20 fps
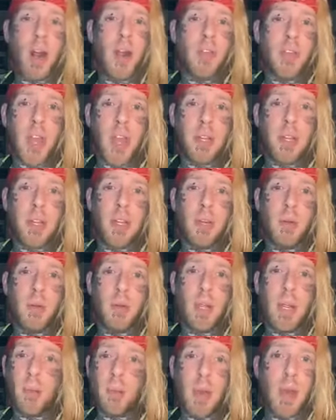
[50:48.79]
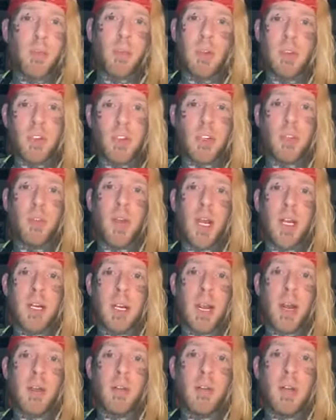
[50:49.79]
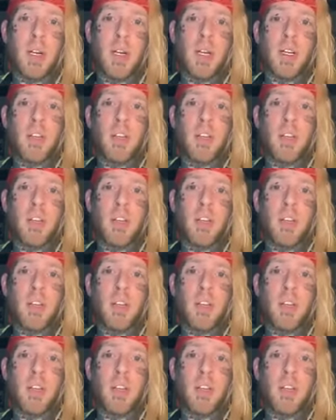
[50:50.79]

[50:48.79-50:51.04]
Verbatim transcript: authentic in my music right now.